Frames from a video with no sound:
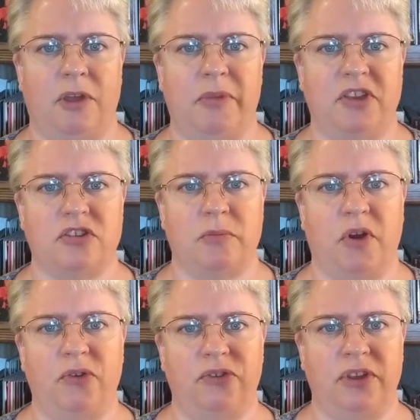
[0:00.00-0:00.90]
a picture
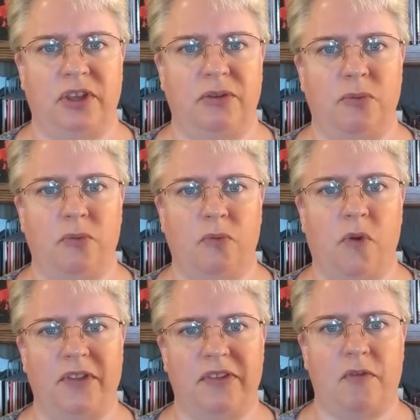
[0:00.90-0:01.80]
posted
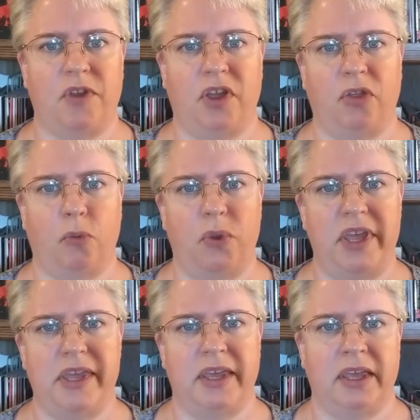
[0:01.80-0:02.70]
once every other
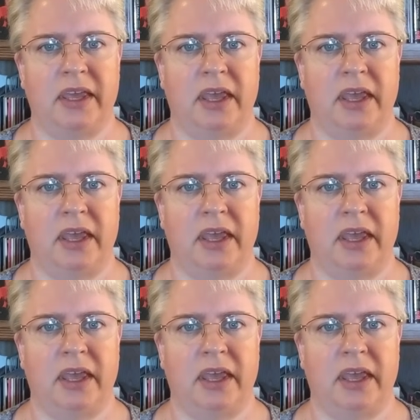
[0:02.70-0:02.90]
week.